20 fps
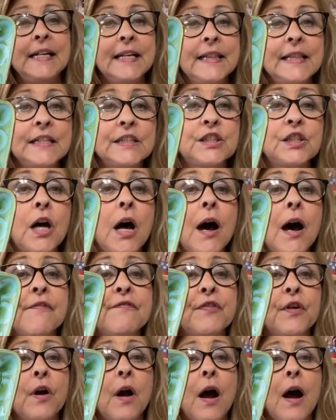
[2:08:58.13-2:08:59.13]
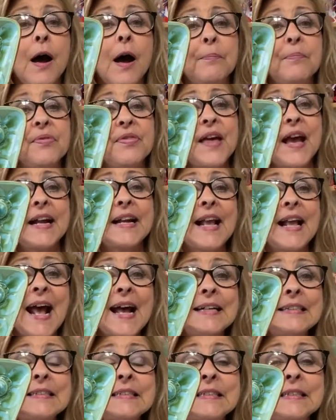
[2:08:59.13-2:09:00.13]
in this offer up that
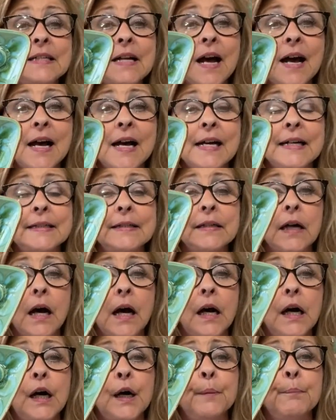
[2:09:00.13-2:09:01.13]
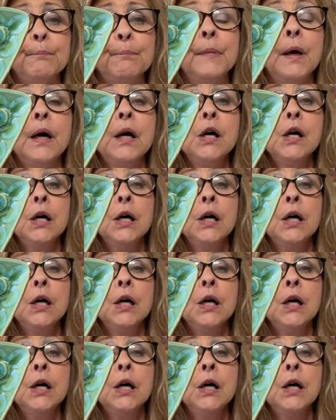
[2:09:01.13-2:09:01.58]
has not um,